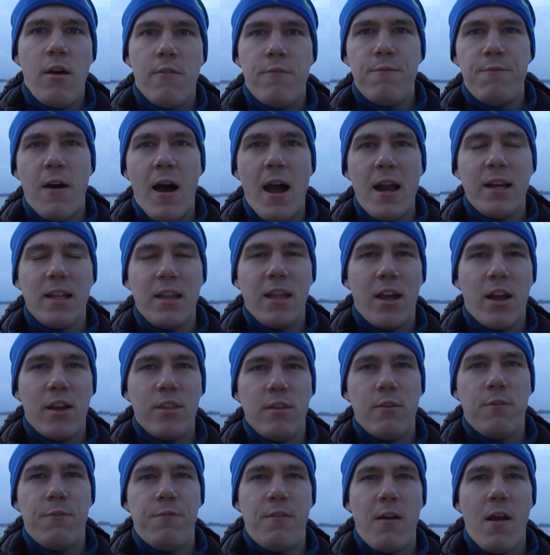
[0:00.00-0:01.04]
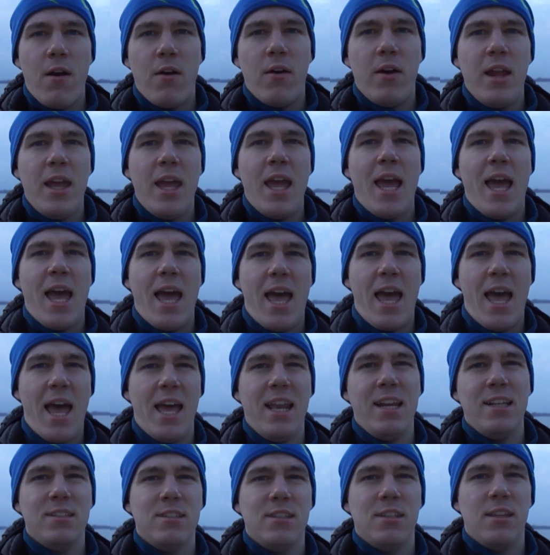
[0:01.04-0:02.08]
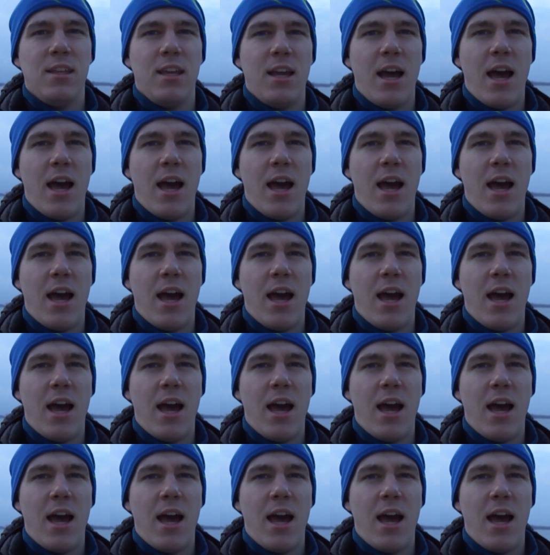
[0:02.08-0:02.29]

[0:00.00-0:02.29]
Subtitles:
Finally on the ferry, headed to the